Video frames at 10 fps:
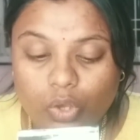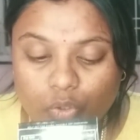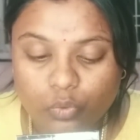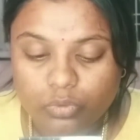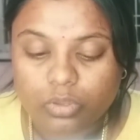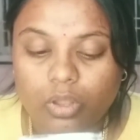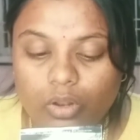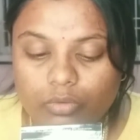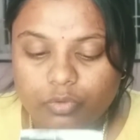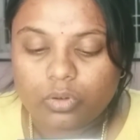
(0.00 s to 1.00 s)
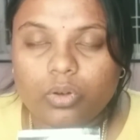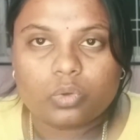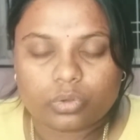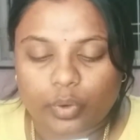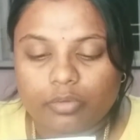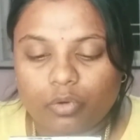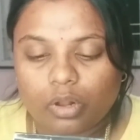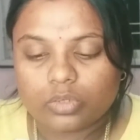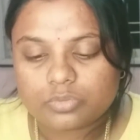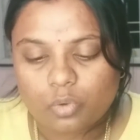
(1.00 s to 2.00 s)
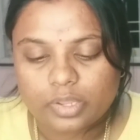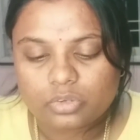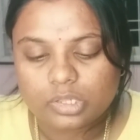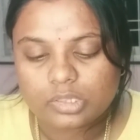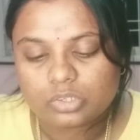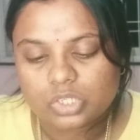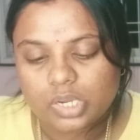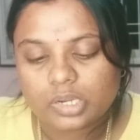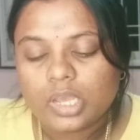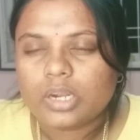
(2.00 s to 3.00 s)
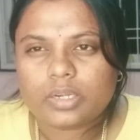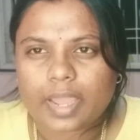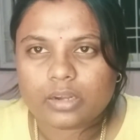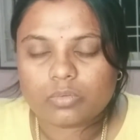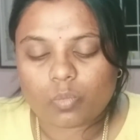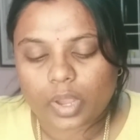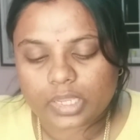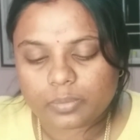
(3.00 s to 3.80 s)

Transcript: Youthful Look 24 Hours Foundation in the shade Tan Y